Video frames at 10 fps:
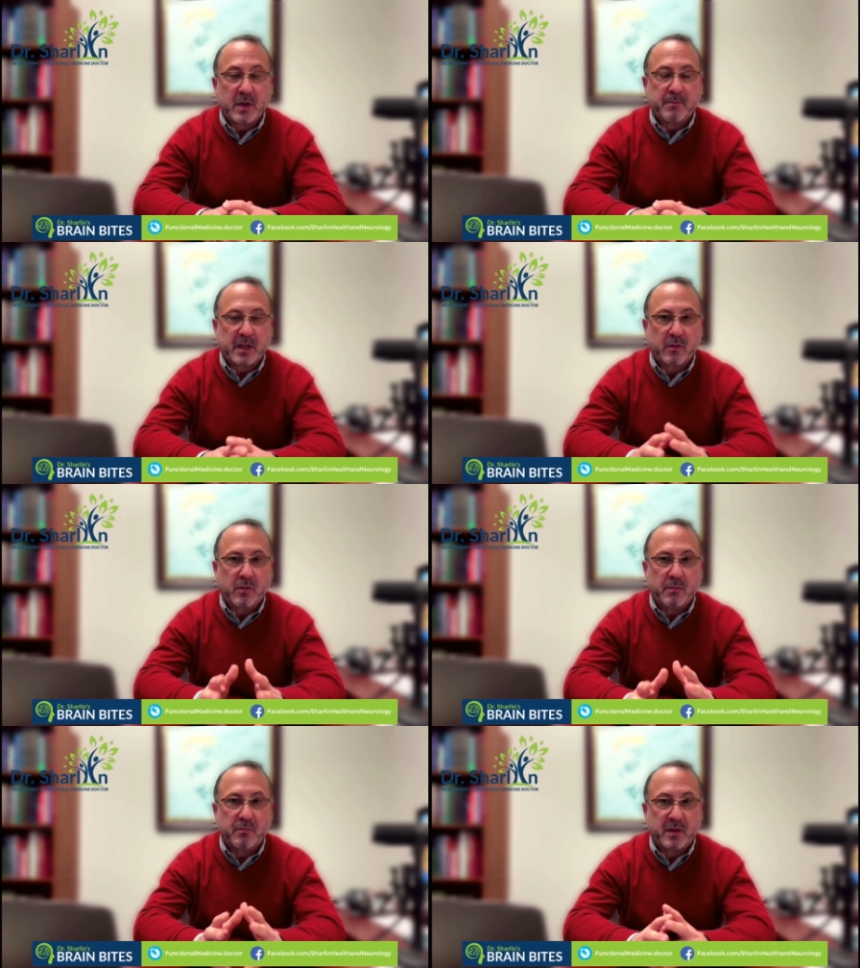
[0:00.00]
treatment
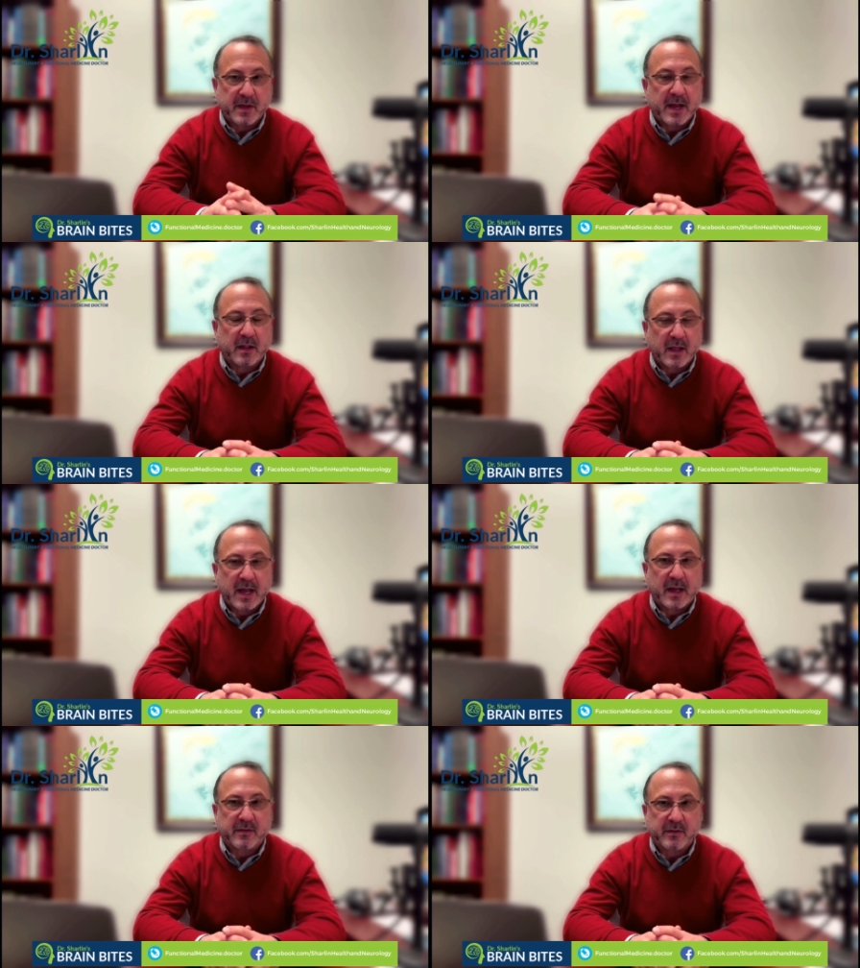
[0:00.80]
group with
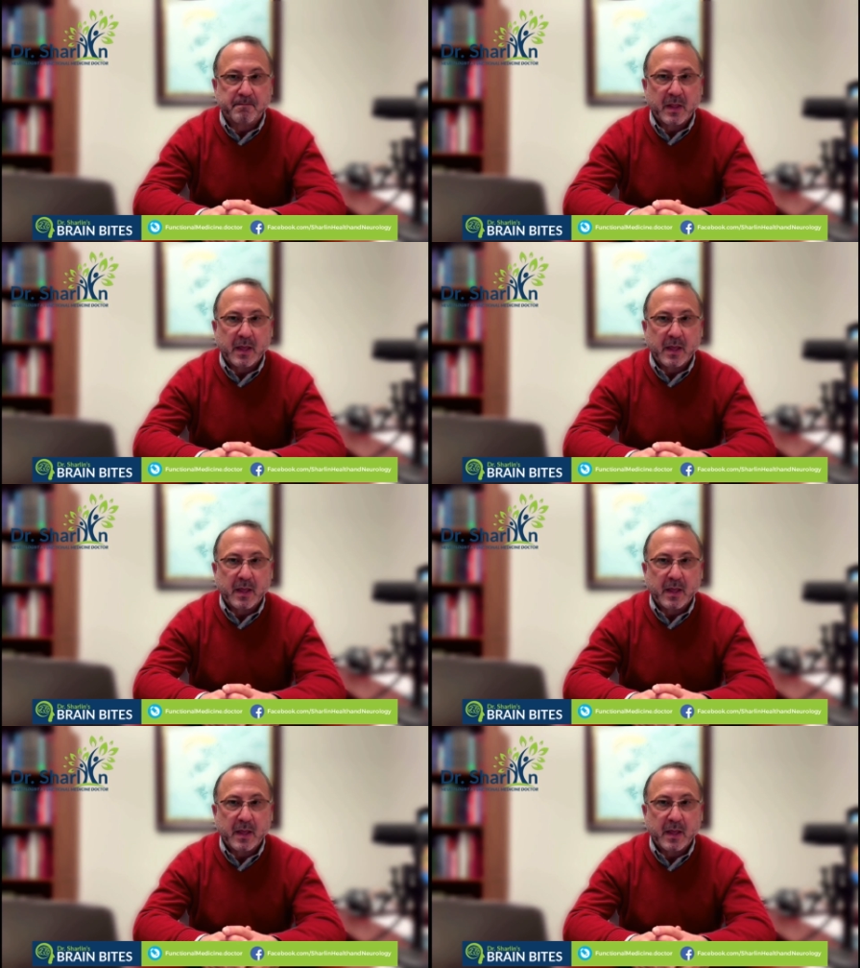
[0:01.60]
ALS.